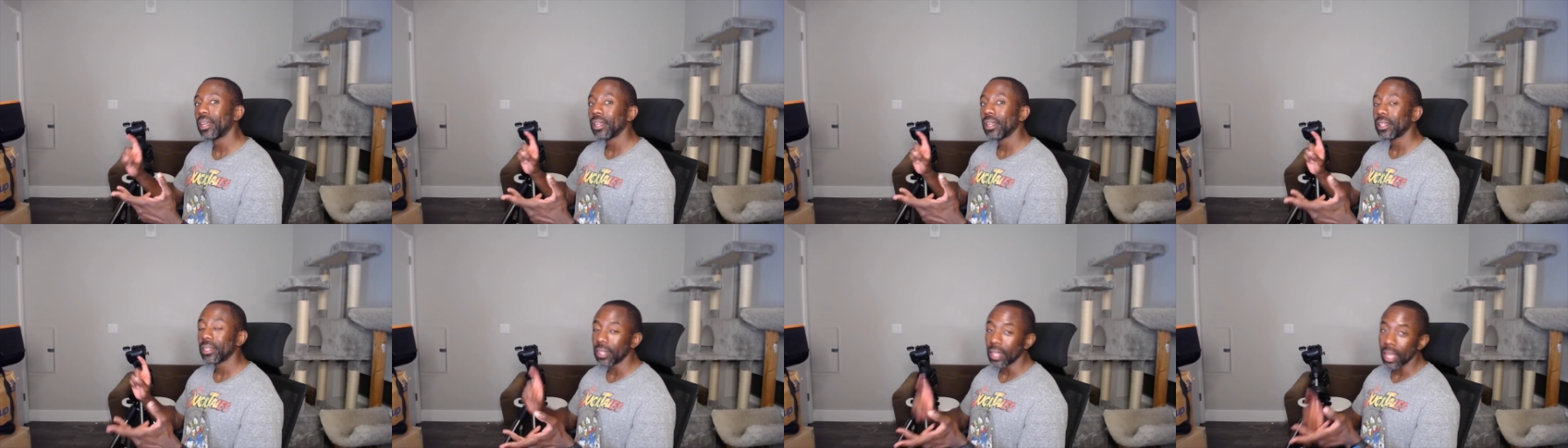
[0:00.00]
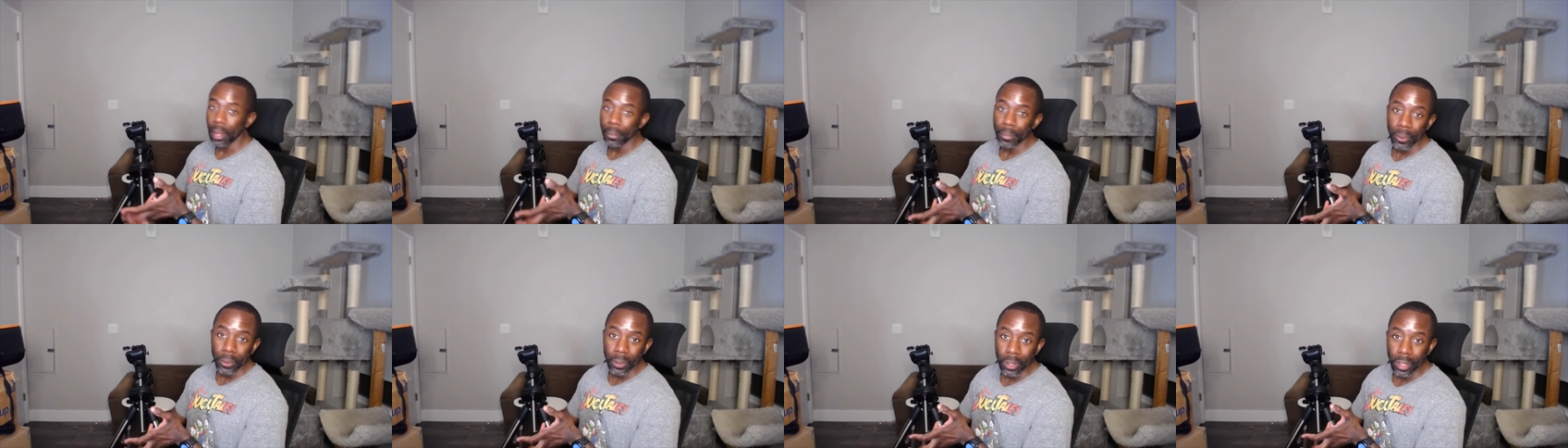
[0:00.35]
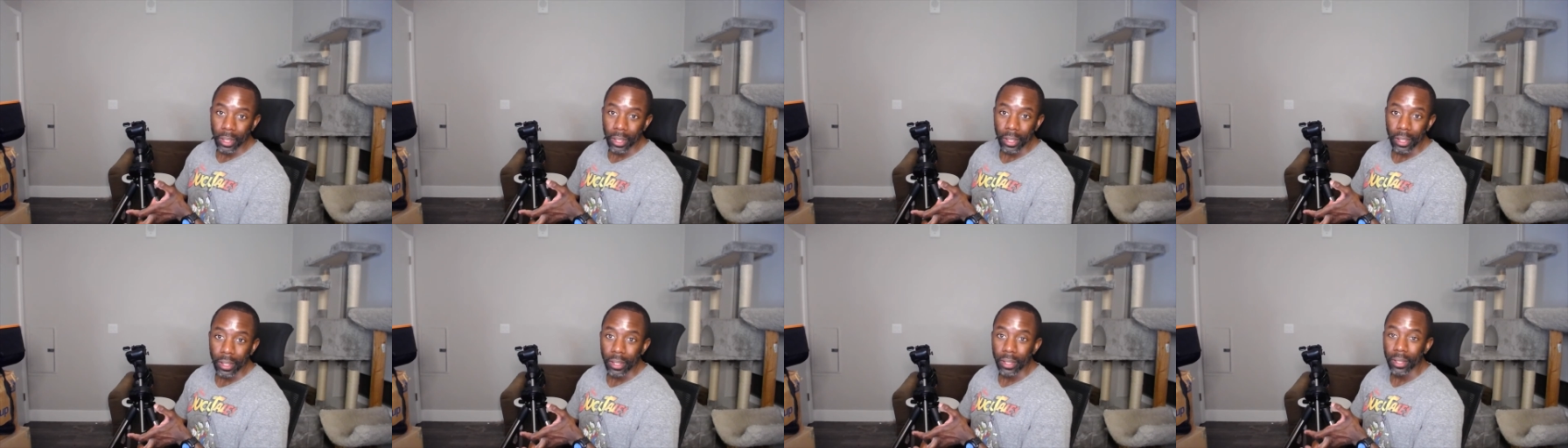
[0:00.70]

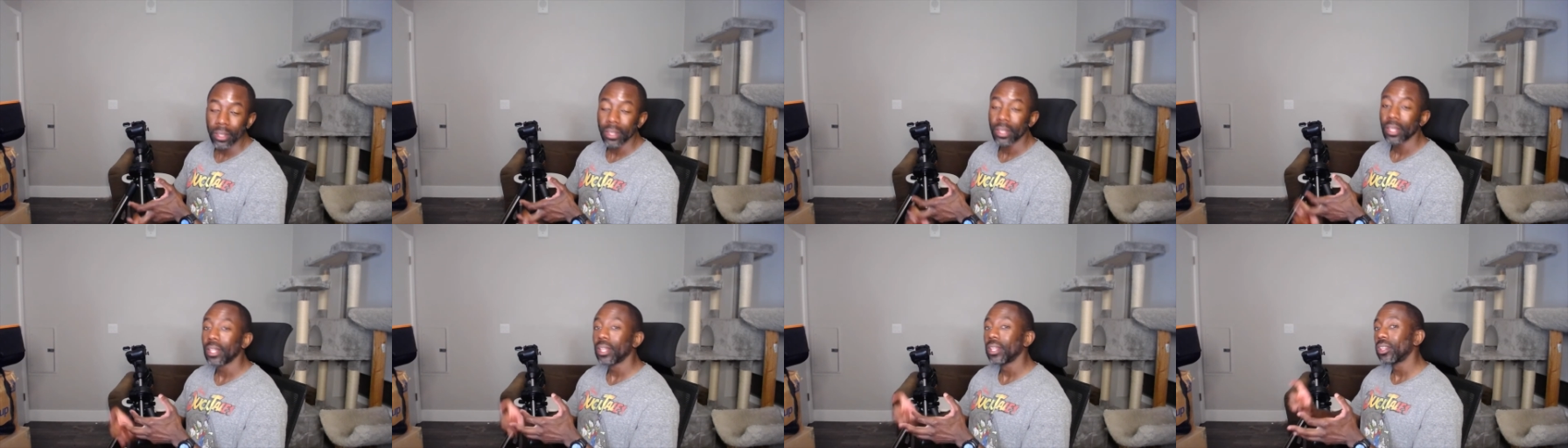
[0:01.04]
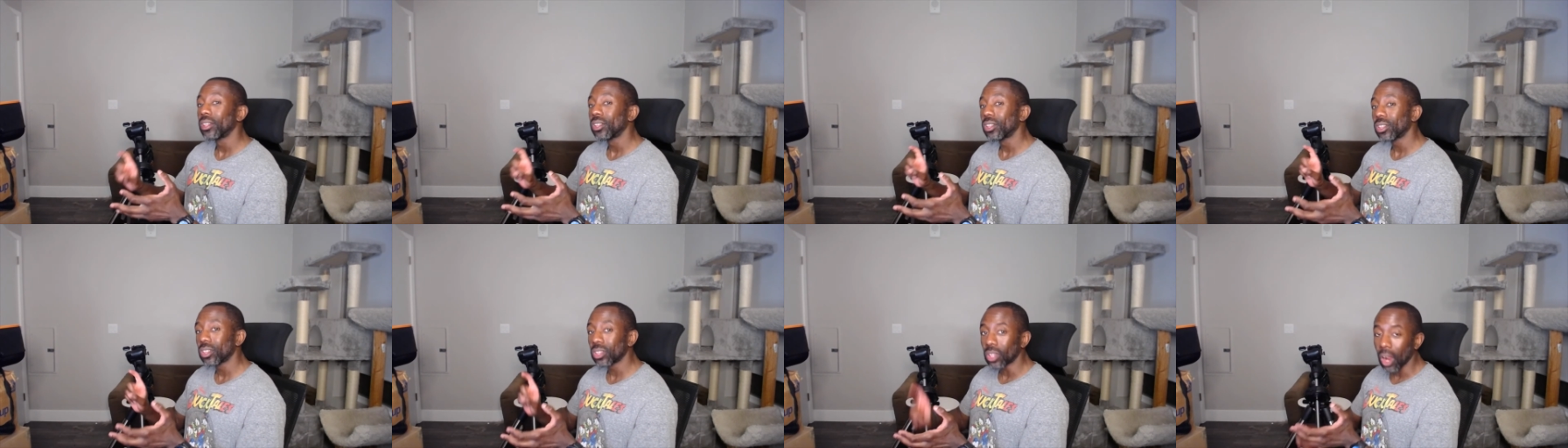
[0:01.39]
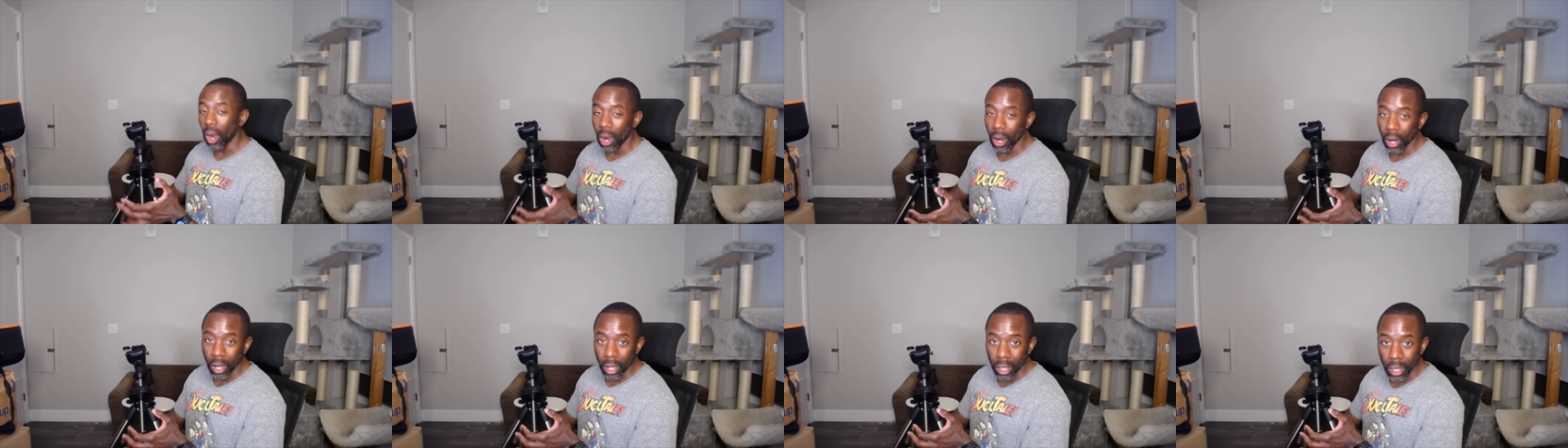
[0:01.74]
nebulas,
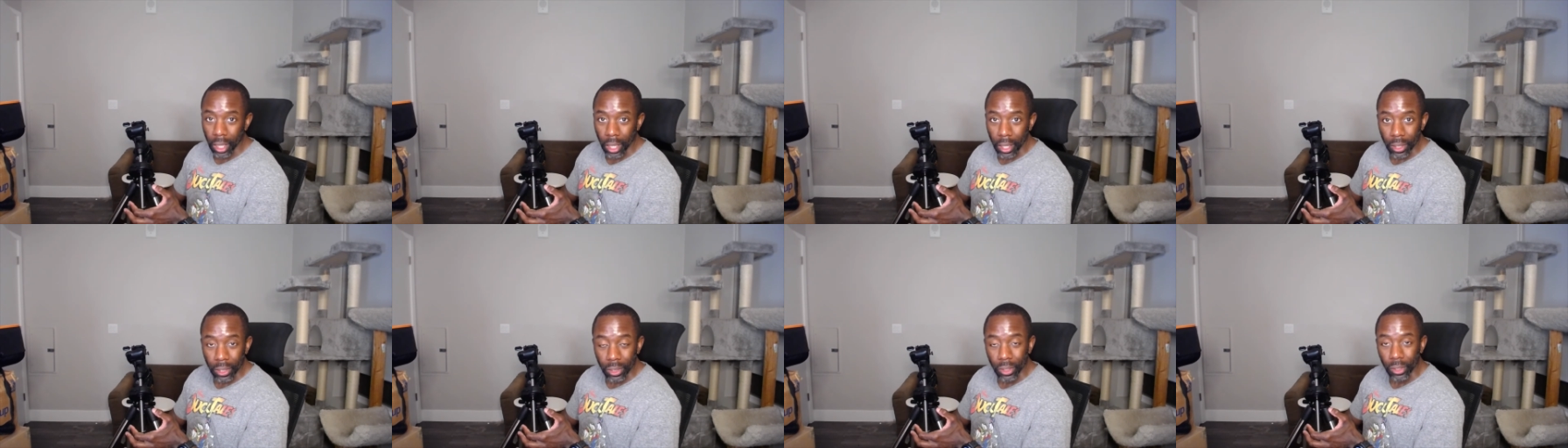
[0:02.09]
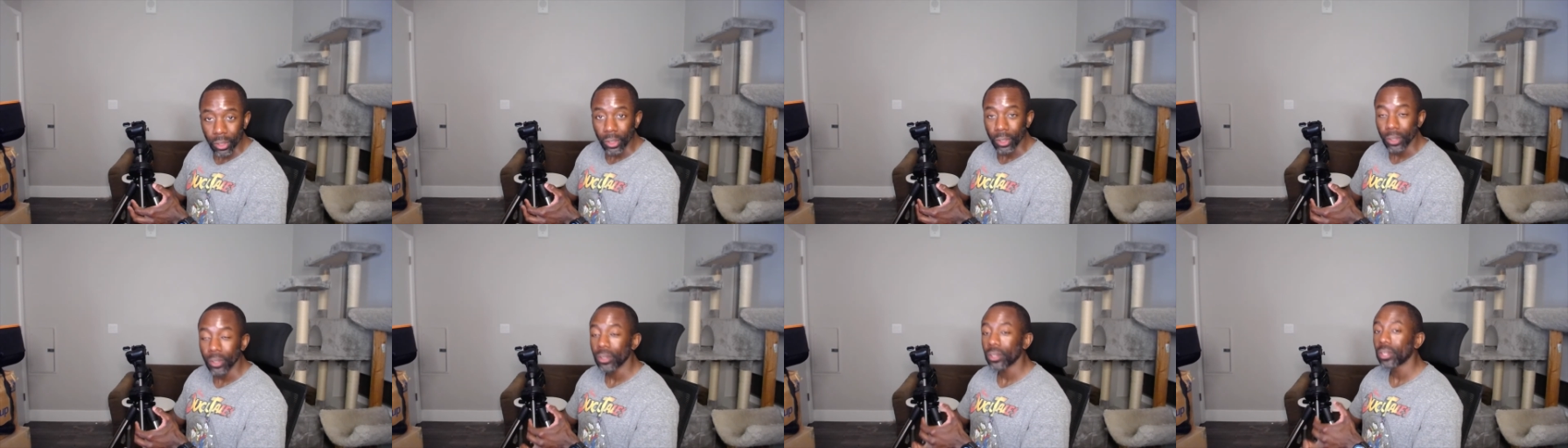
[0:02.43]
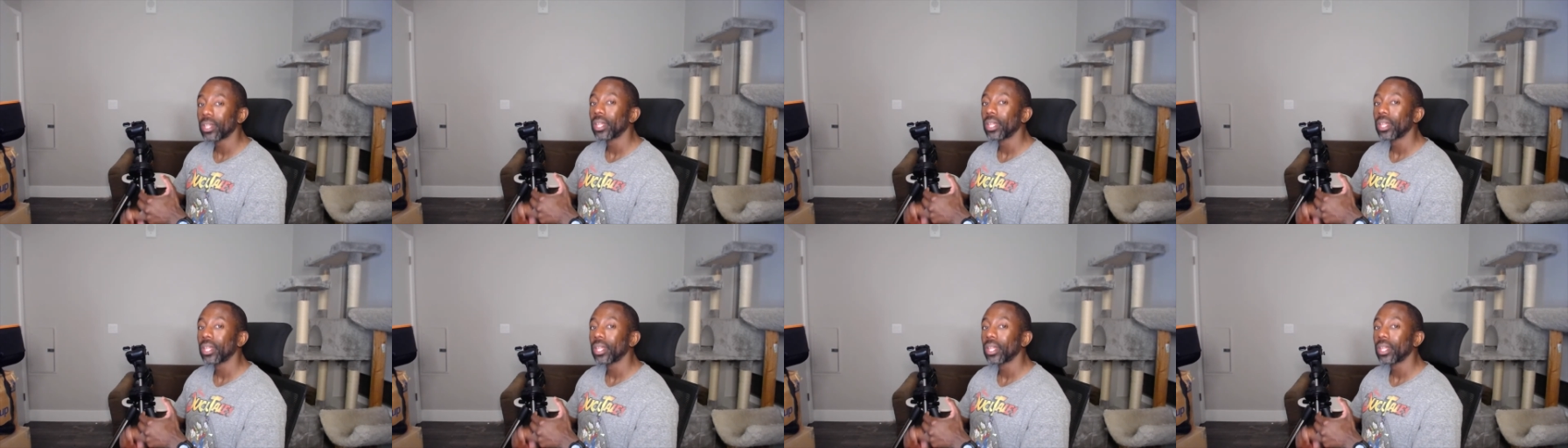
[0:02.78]
star clusters.